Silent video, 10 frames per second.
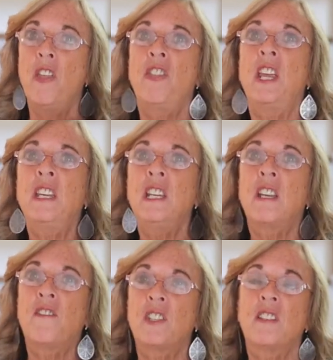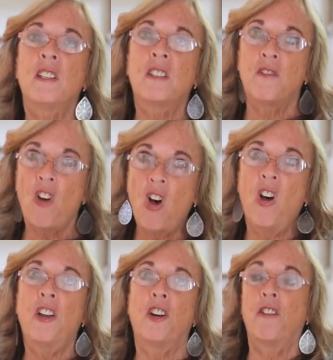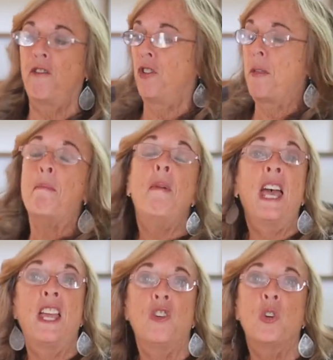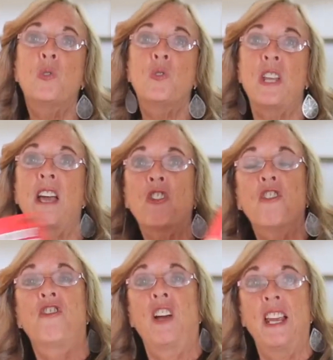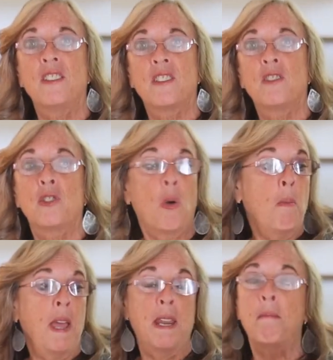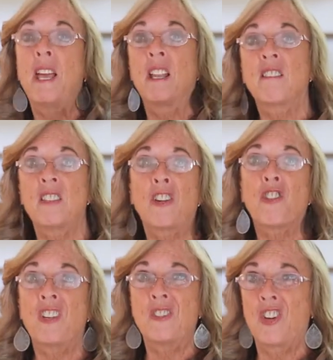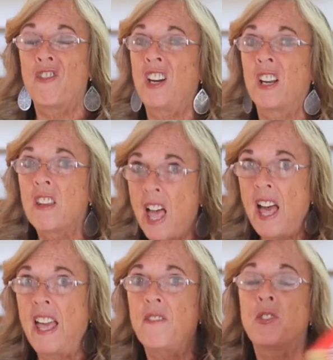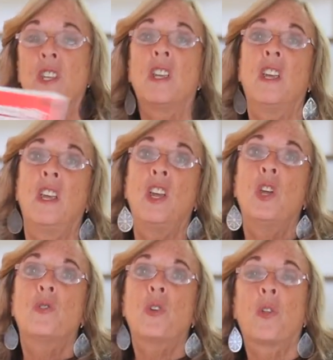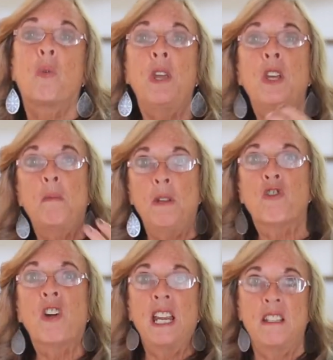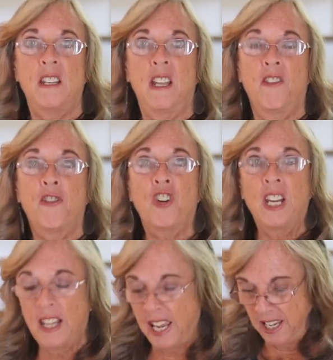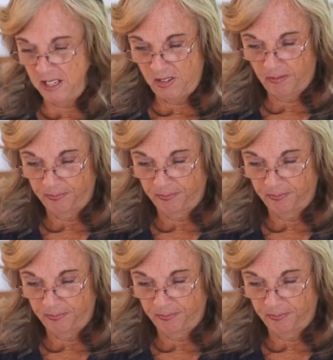They need to have a sense of honor for the men who sacrificed, so many men sacrificed their very lives so that we could be raised in a free land.